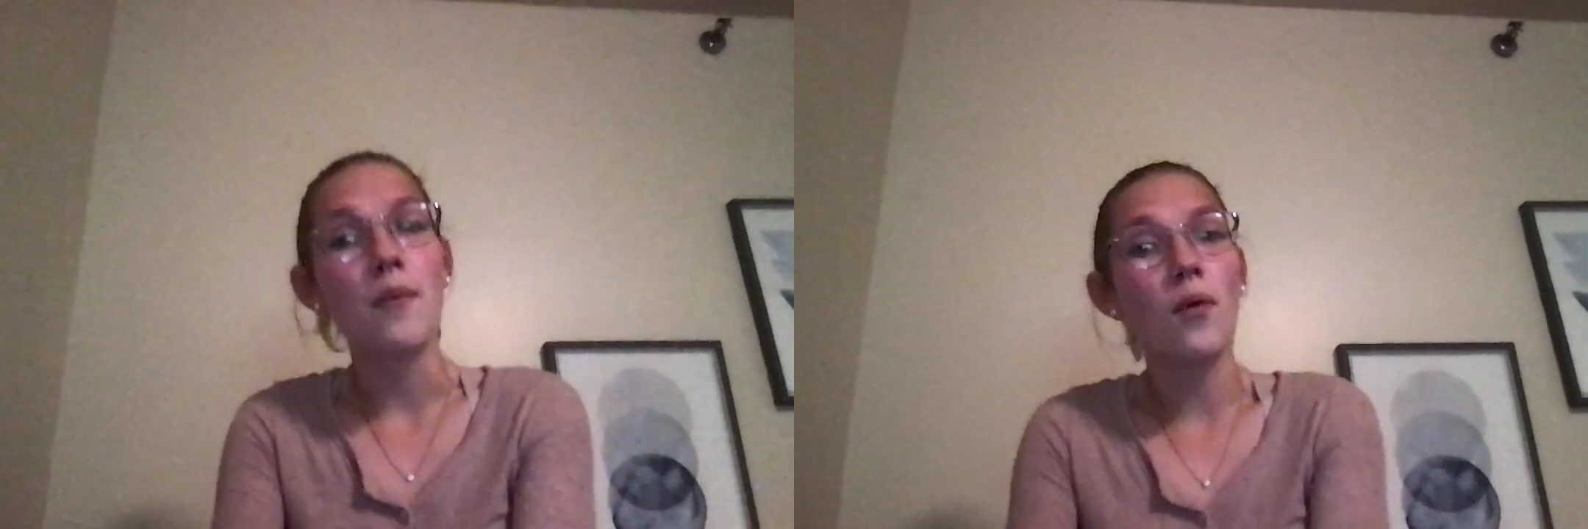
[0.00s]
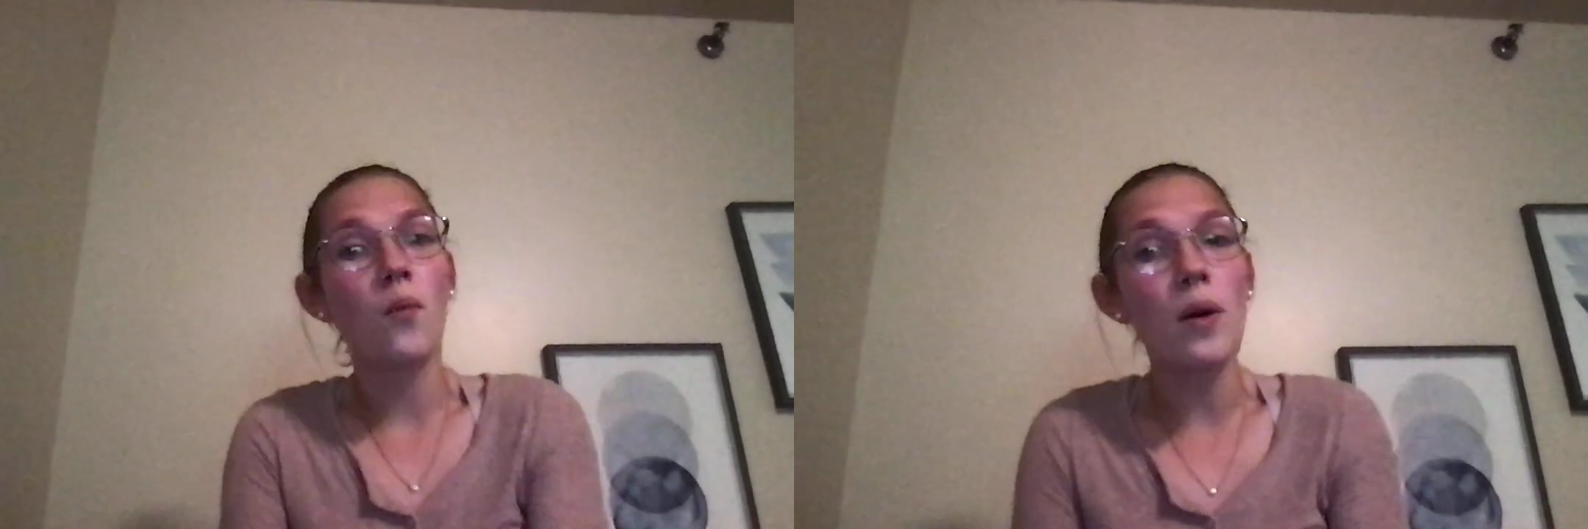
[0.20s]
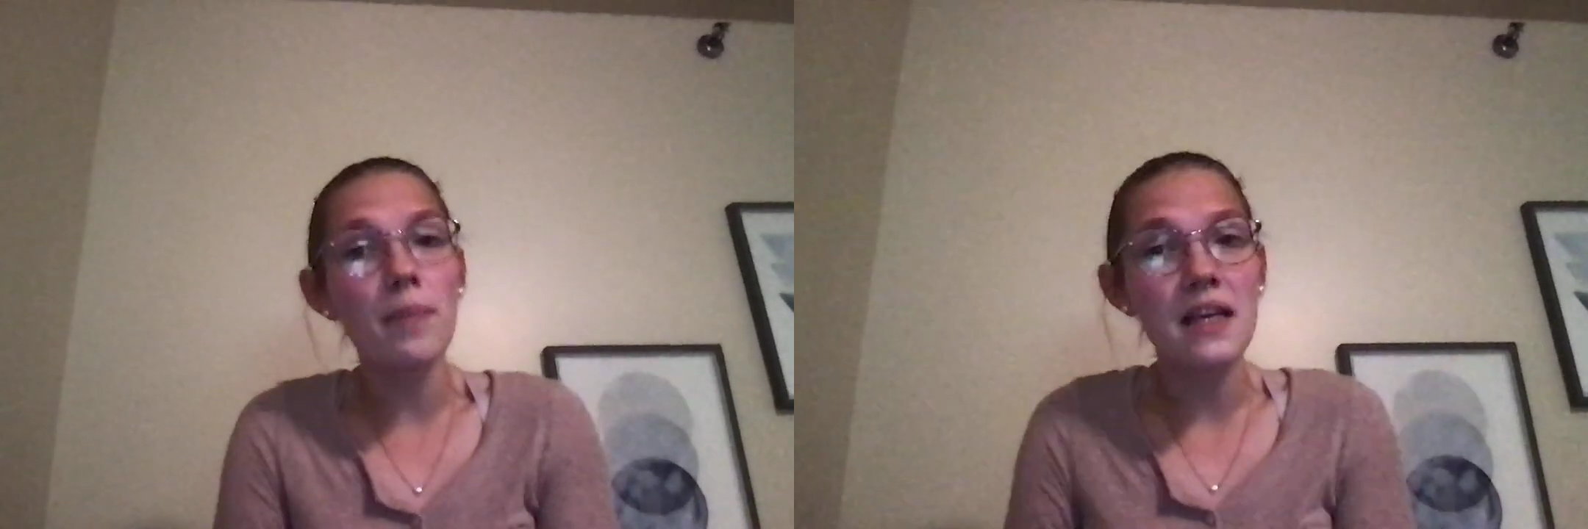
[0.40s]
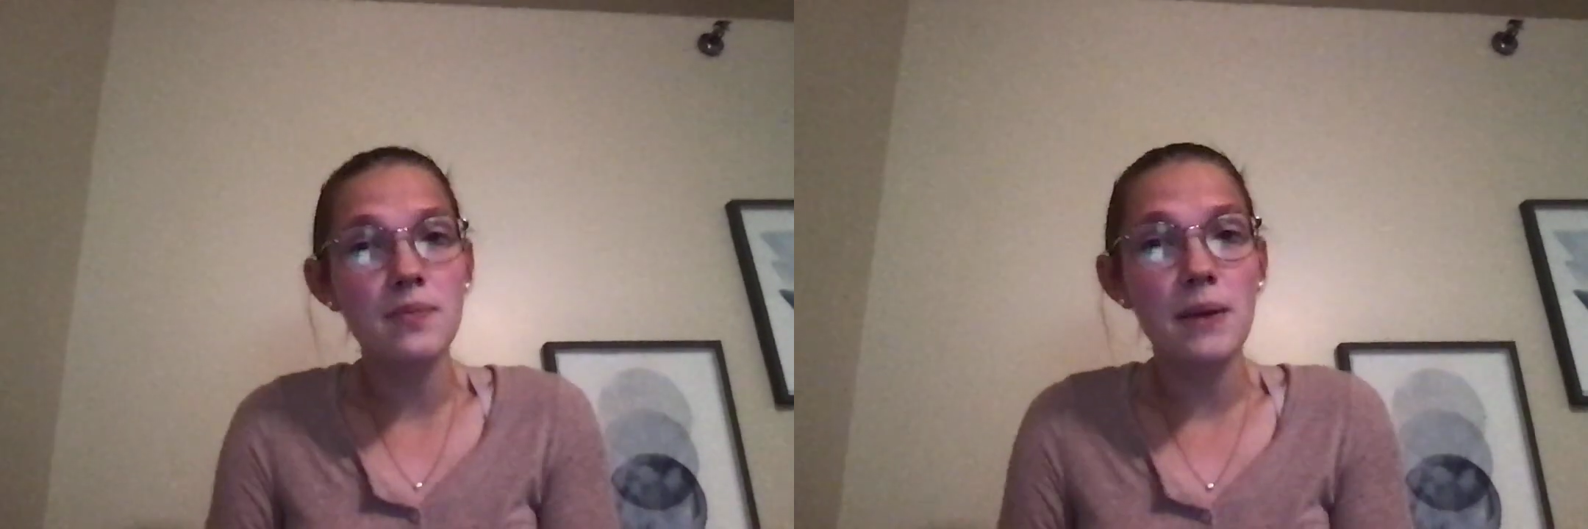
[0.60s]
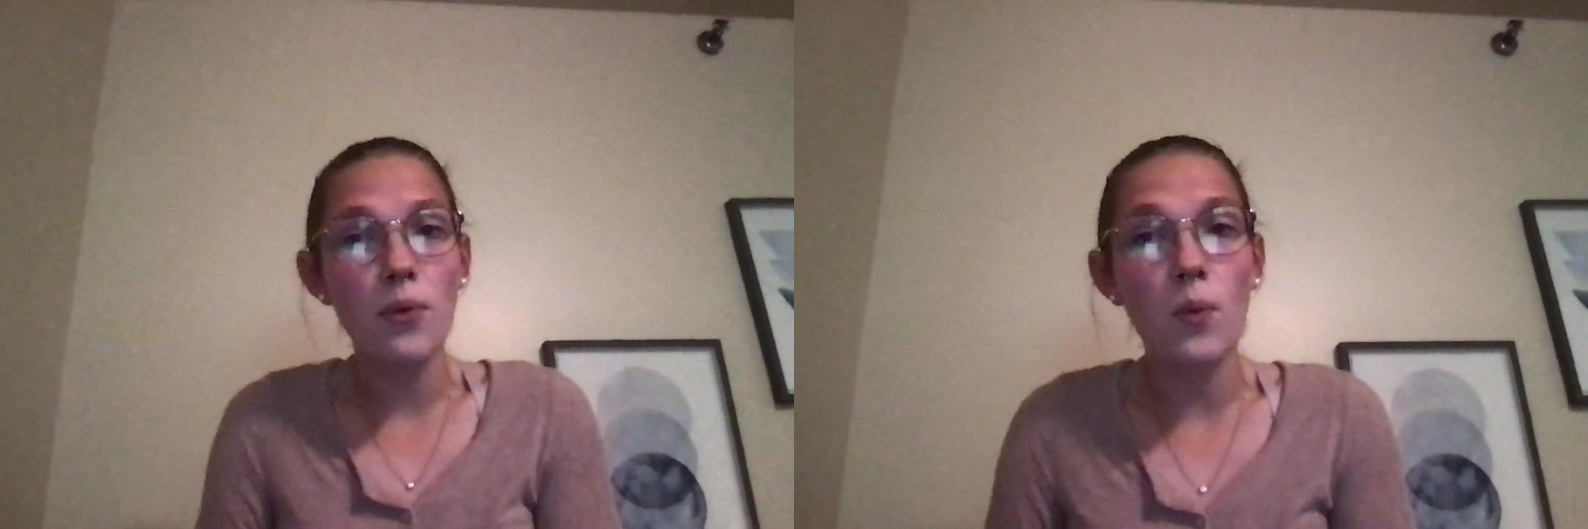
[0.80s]
what makes
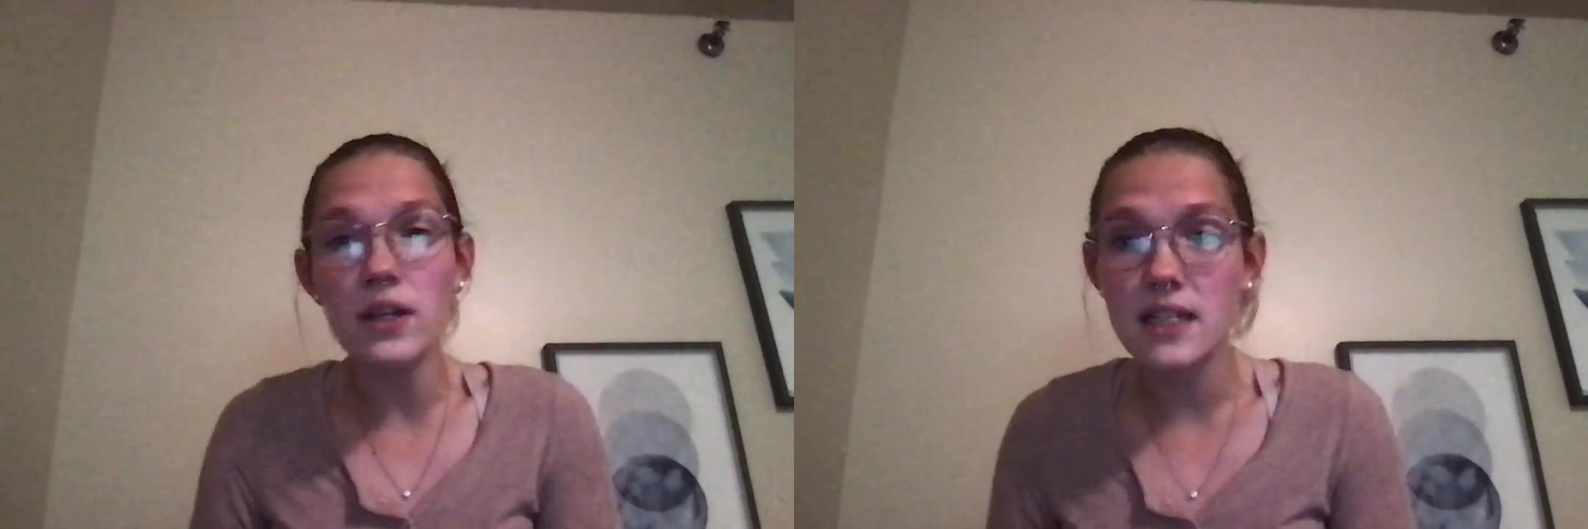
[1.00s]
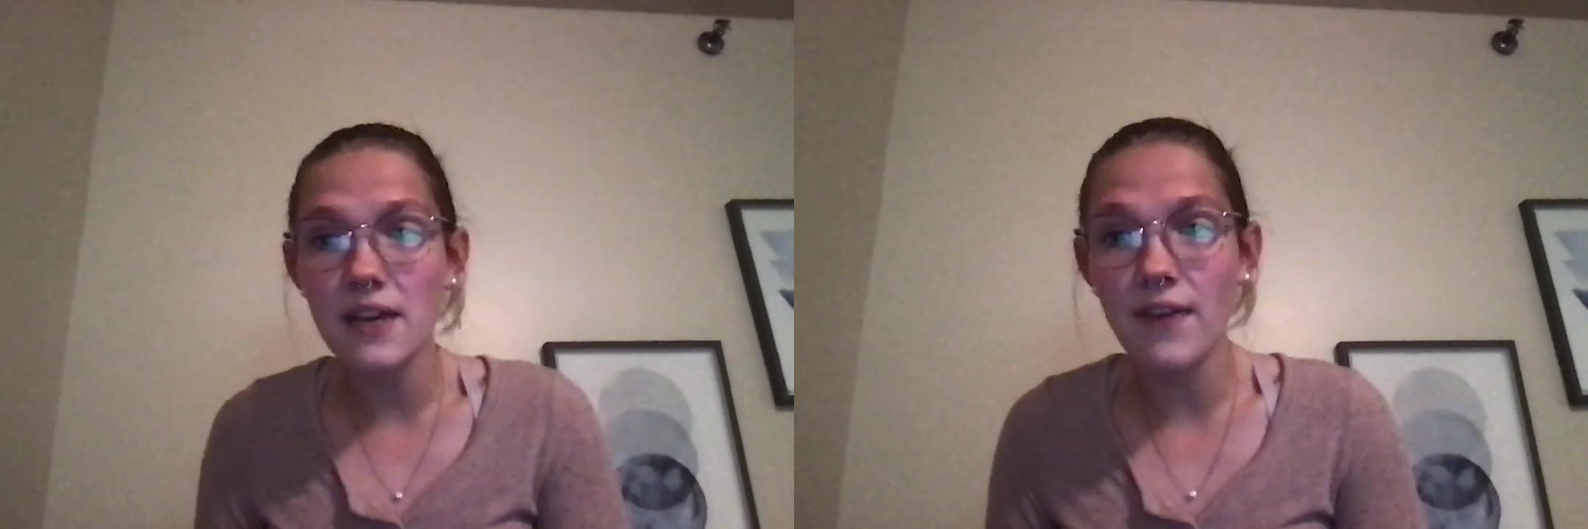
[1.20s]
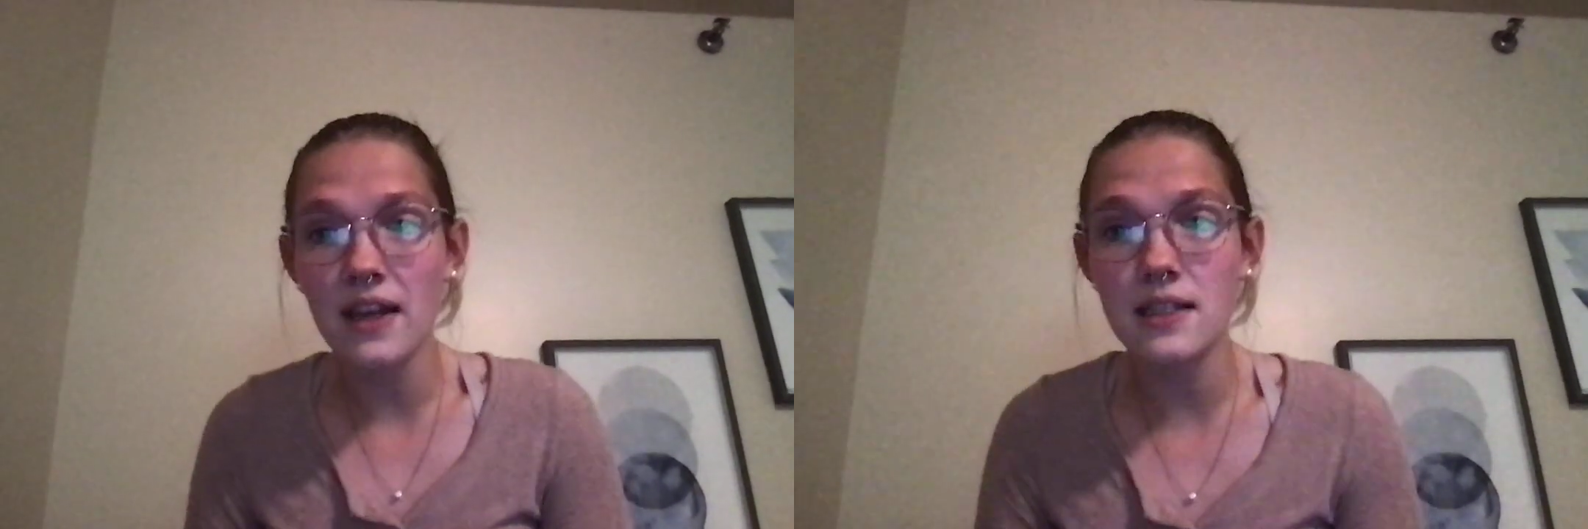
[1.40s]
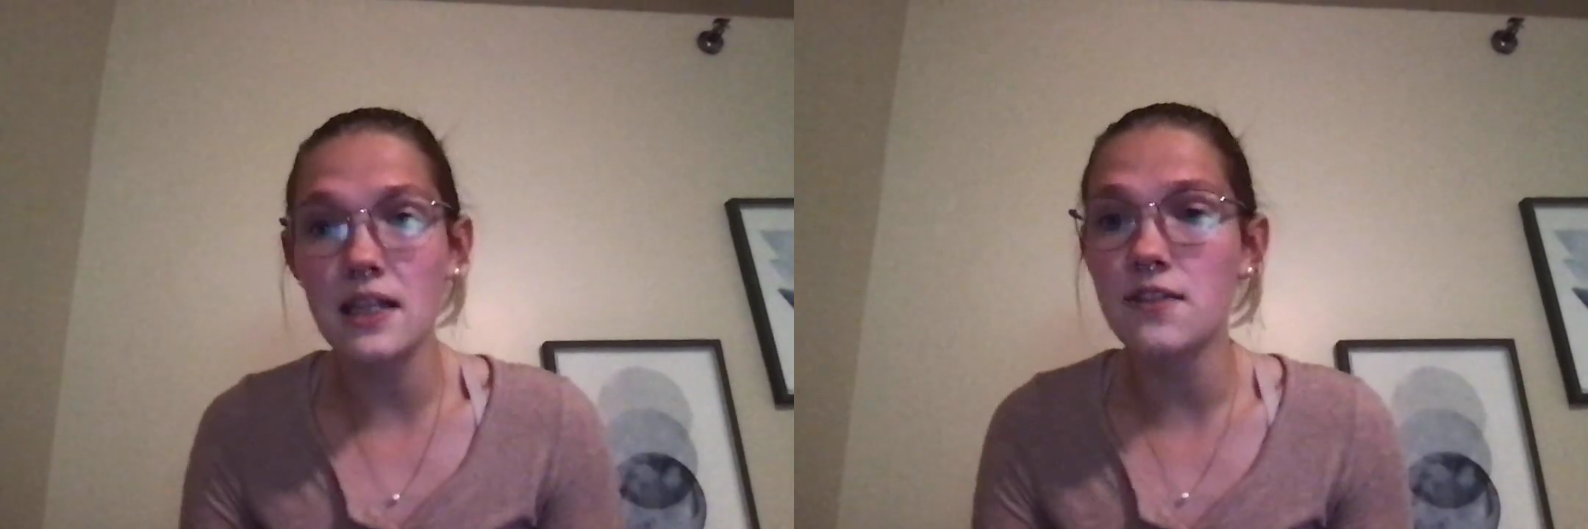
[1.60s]
people want to get vaccines,